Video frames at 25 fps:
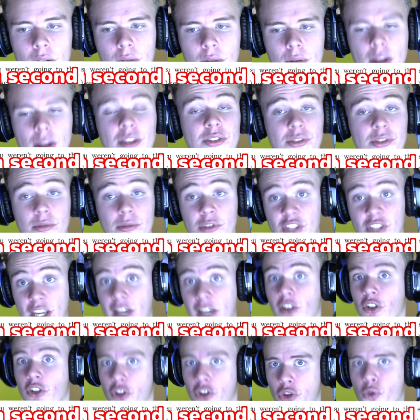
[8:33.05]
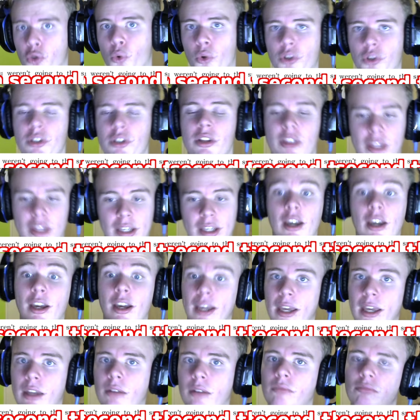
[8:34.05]
Hence, second thought, think
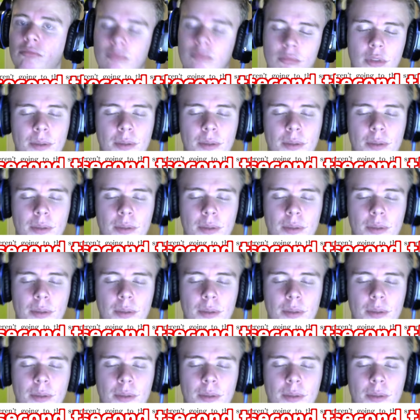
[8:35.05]
again. Yeah.